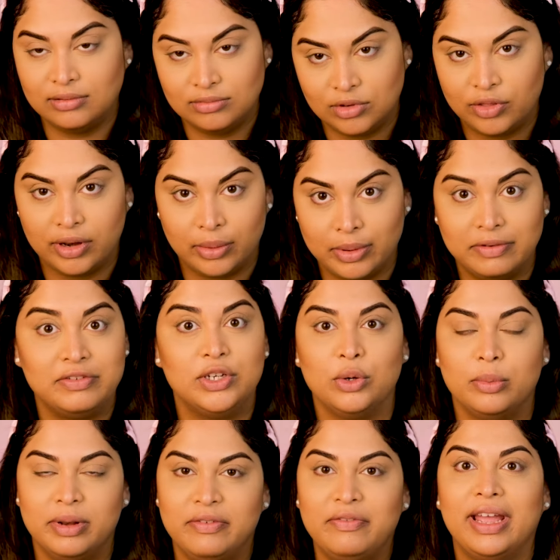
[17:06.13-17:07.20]
not that I would ever do
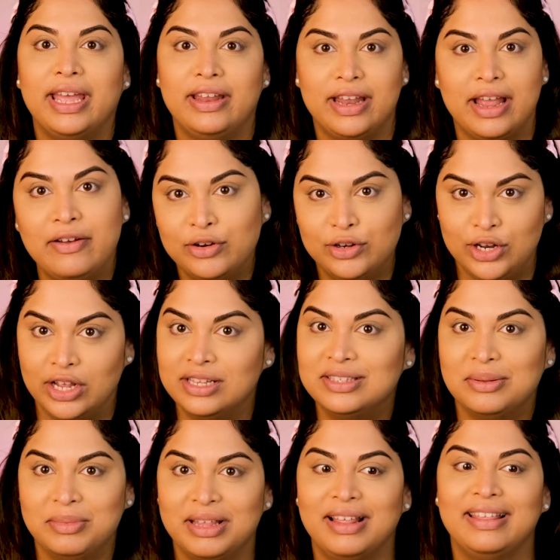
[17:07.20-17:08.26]
it, but if I had ever done
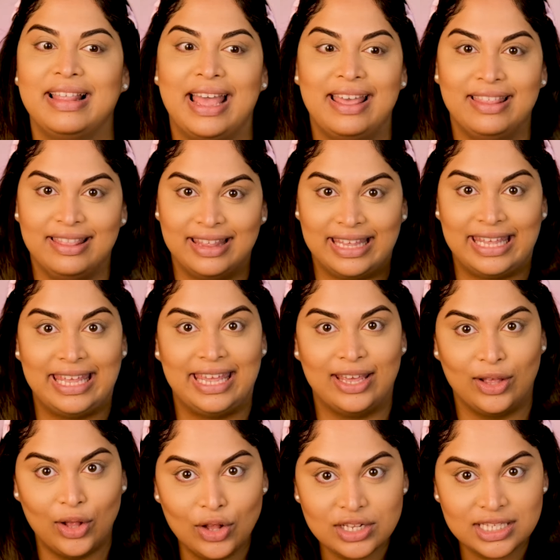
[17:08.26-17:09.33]
something like that, and then the
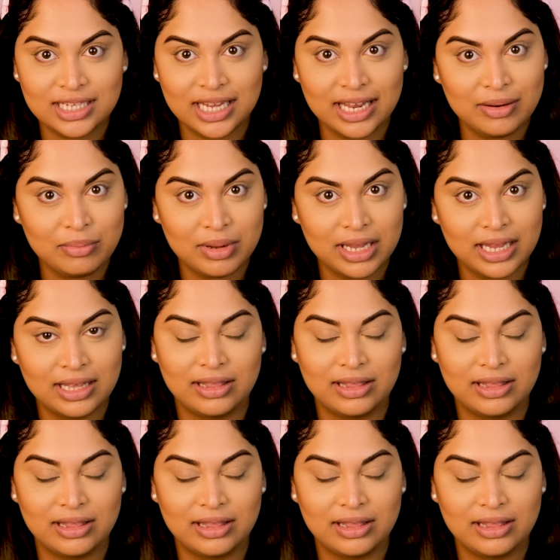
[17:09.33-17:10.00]
guilt in me,